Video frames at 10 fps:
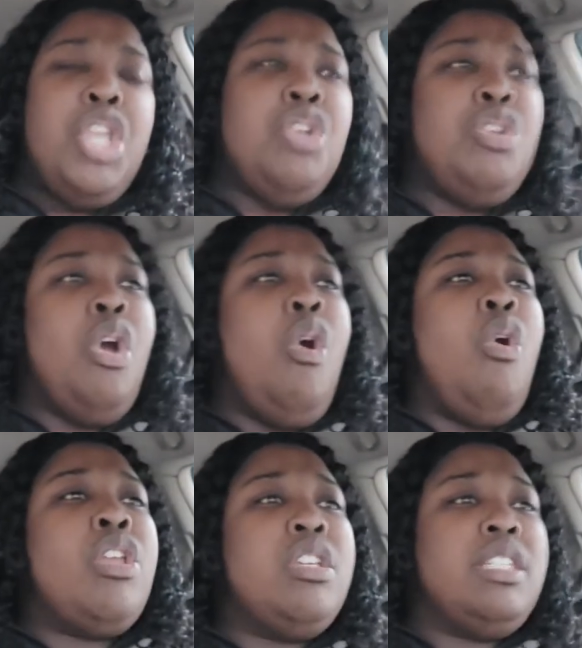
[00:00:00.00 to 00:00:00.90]
You know,
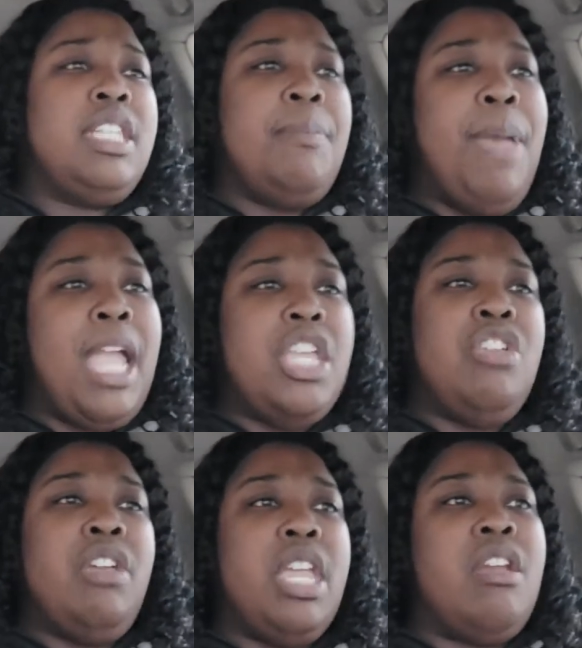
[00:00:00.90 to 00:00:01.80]
or you'll sit back and
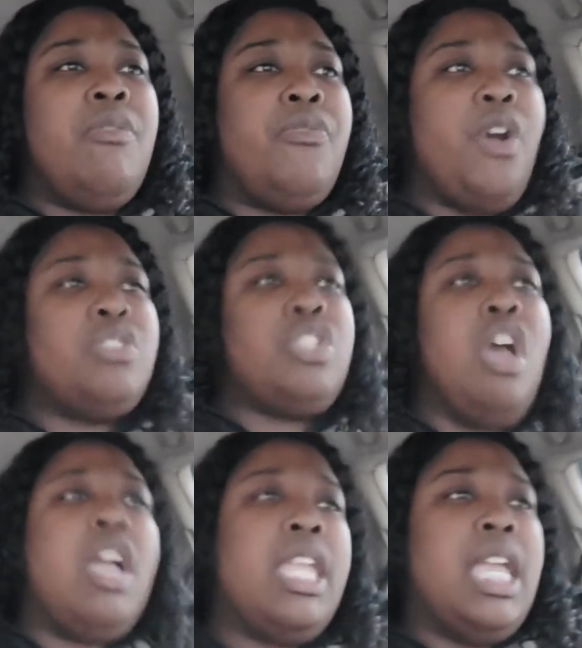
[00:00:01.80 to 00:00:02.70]
you'll hear folks
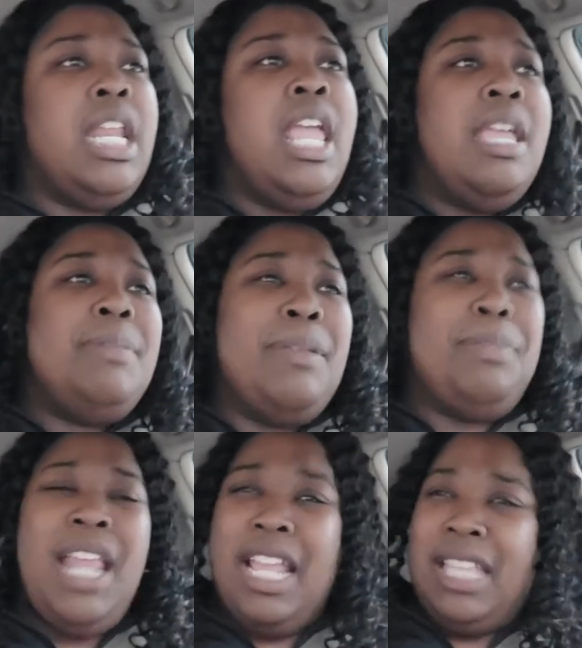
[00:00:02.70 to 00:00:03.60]
talking. I'm like,
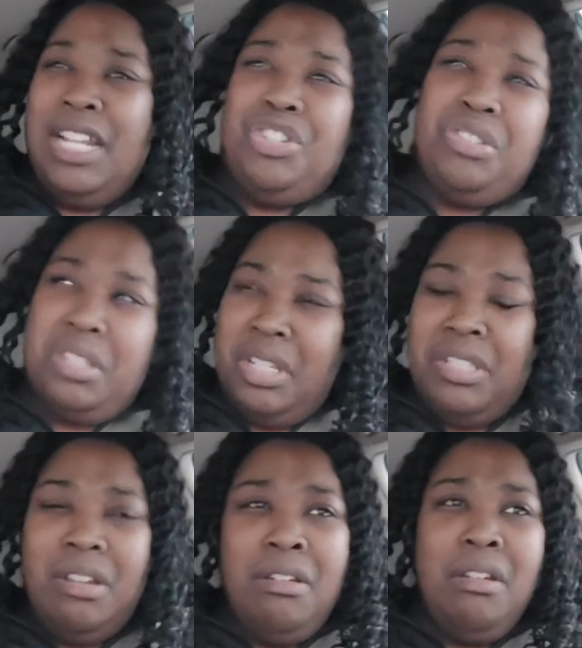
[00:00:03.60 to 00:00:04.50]
but ain't that your
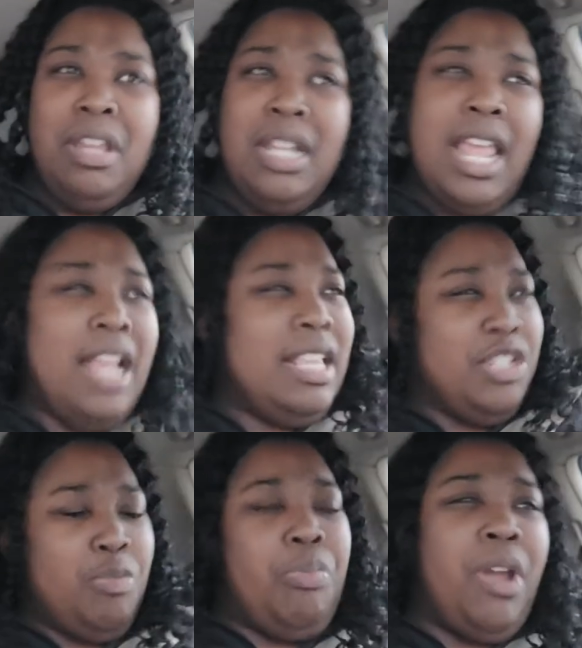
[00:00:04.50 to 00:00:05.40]
sister? Ain't
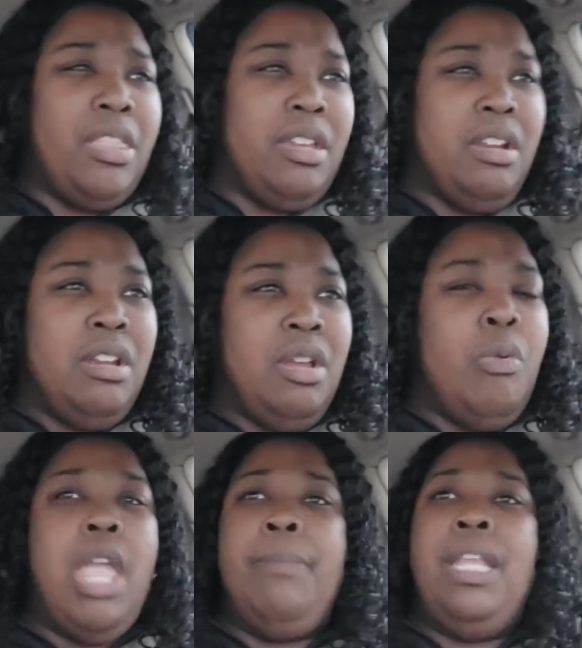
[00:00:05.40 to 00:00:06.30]
that your brother?
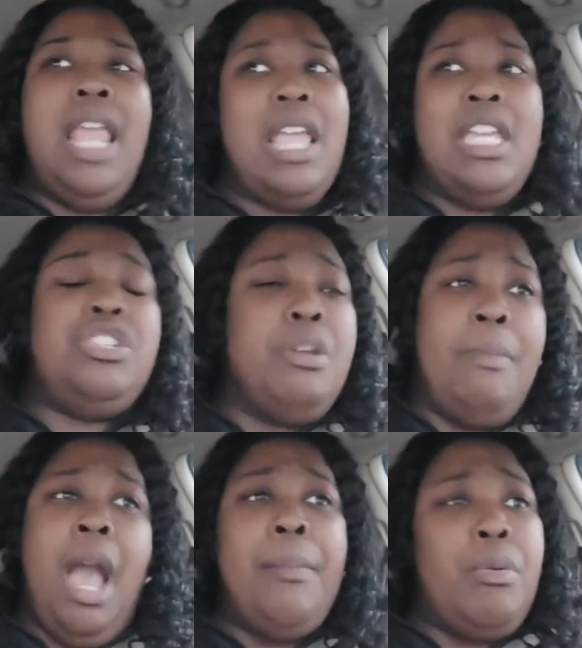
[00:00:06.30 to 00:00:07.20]
Wait a minute, that is your
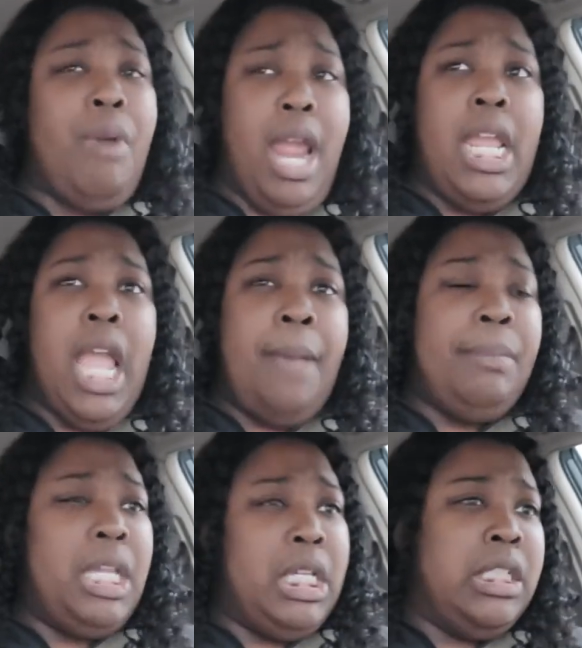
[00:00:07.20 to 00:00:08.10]
mama, right? I
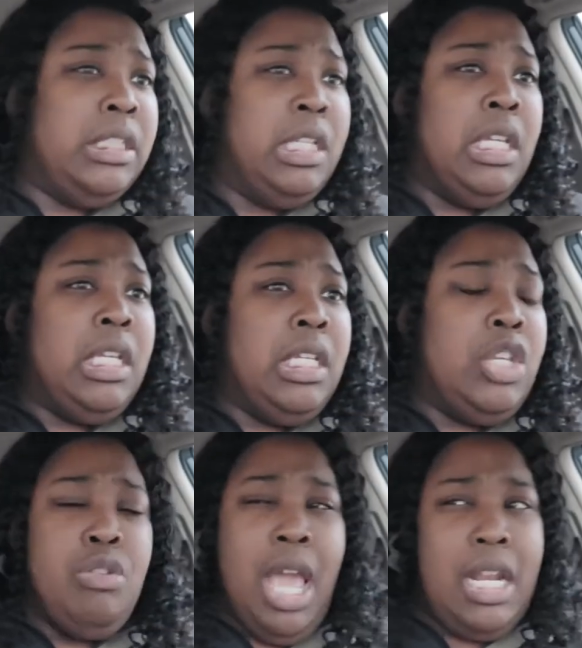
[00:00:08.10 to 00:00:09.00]
mean,
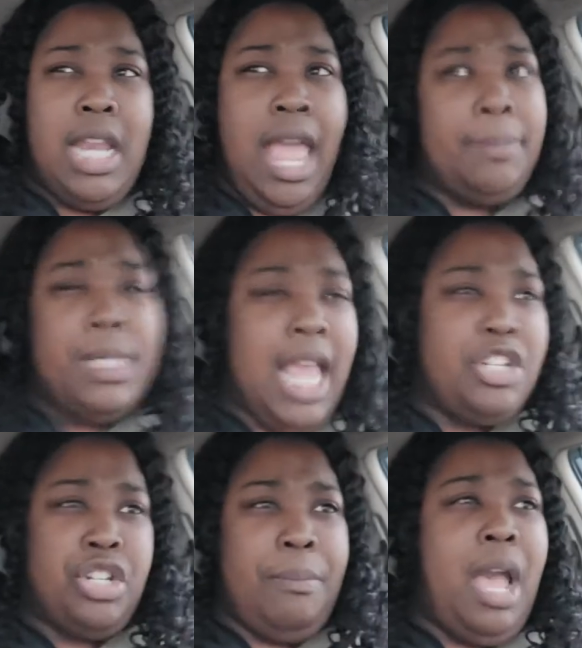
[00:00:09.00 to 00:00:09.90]
you not adopted,
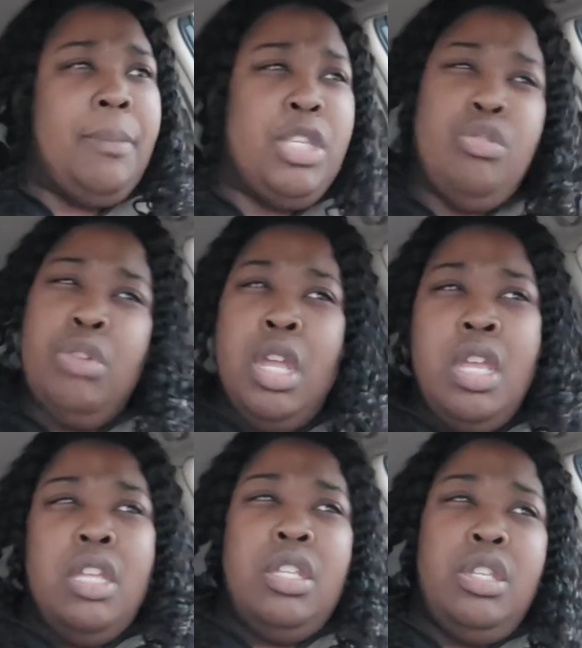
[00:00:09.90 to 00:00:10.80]
that's your mama. You
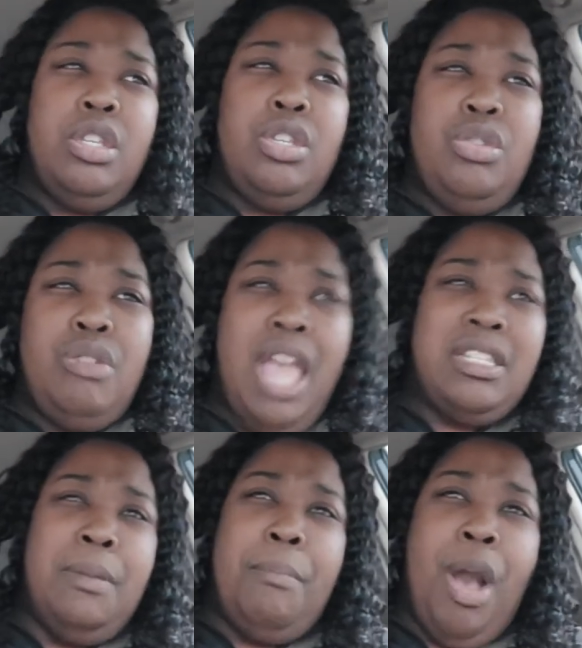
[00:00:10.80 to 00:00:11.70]
you
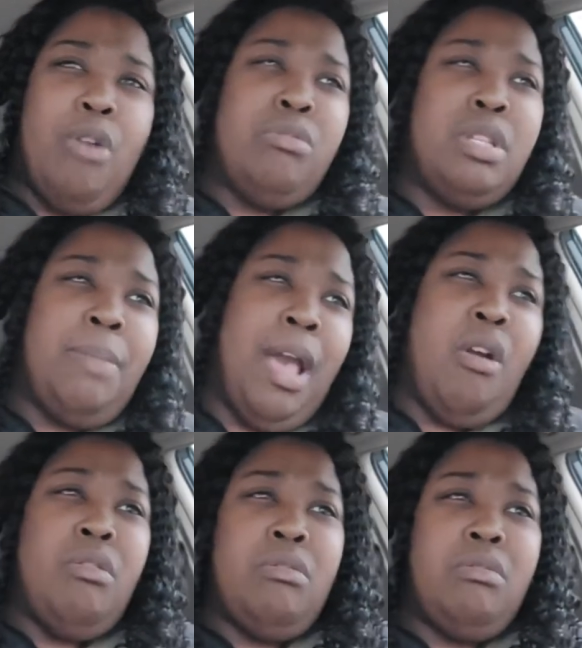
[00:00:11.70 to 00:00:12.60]
got some bones
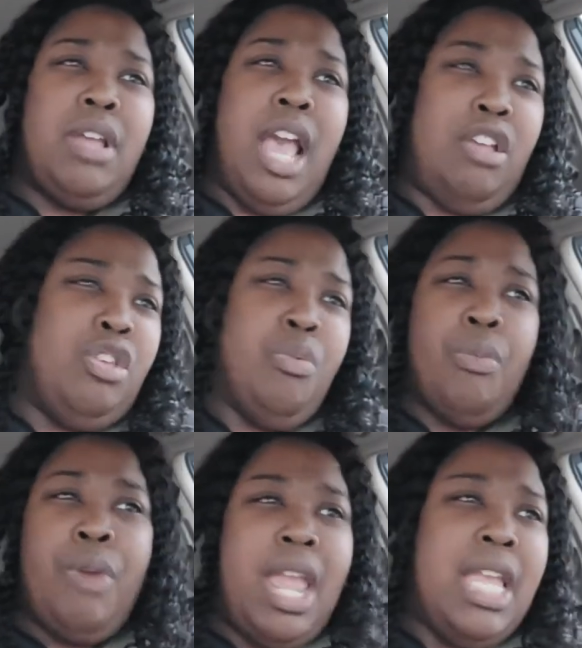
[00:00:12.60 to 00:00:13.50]
about how you were
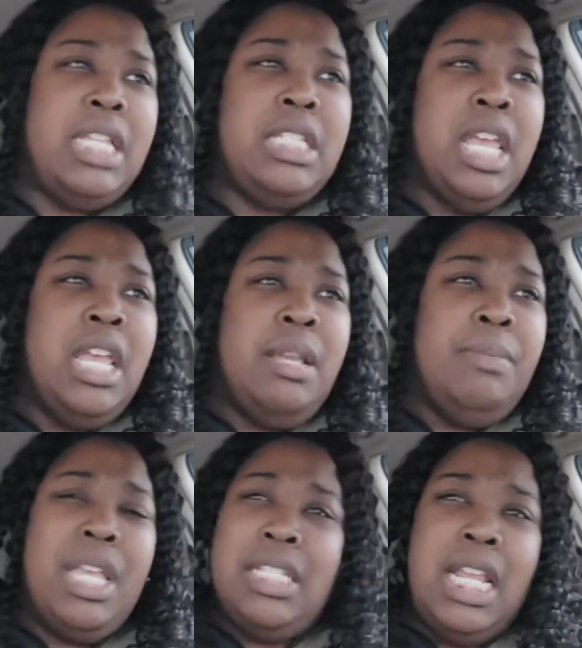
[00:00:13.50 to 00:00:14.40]
raised
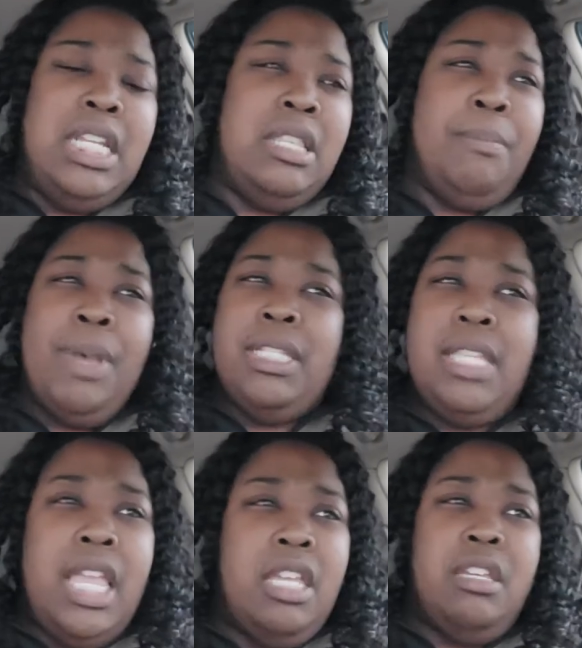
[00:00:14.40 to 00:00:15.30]
because they did the best
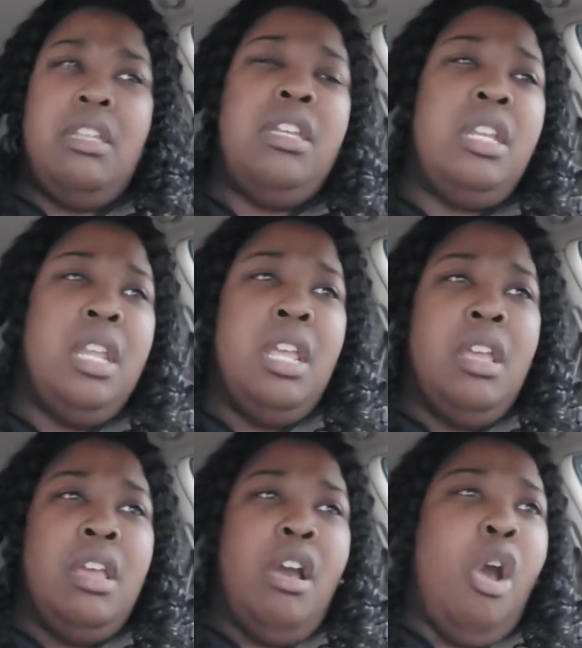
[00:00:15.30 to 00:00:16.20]
they could
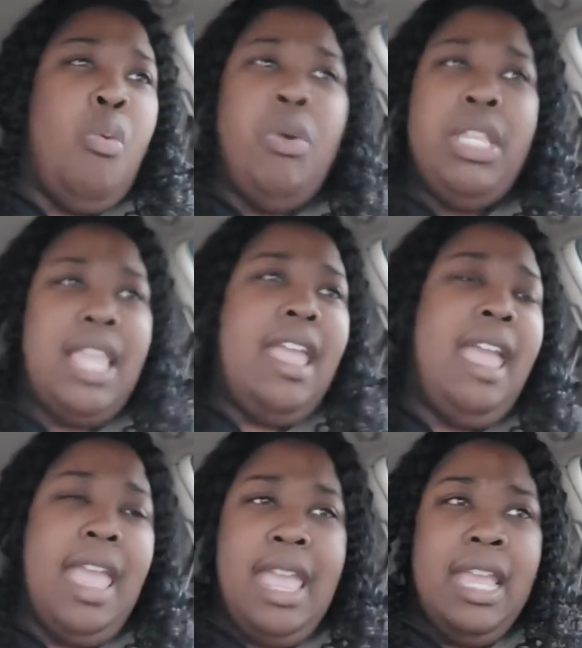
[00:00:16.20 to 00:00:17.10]
on what they
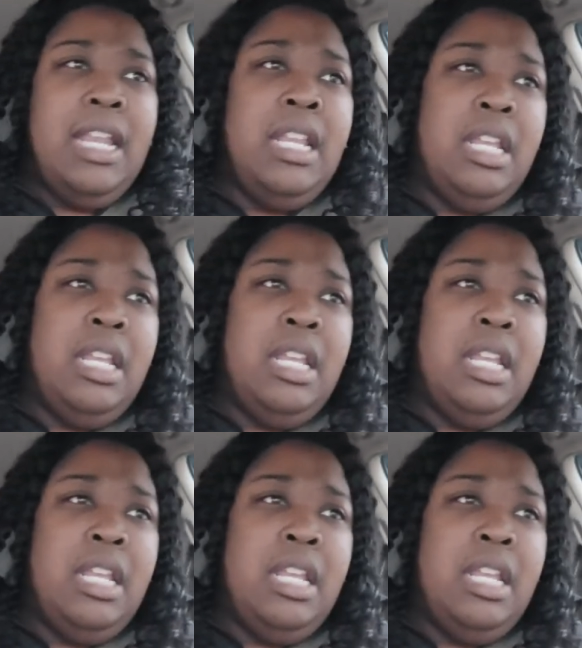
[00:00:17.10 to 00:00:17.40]
had.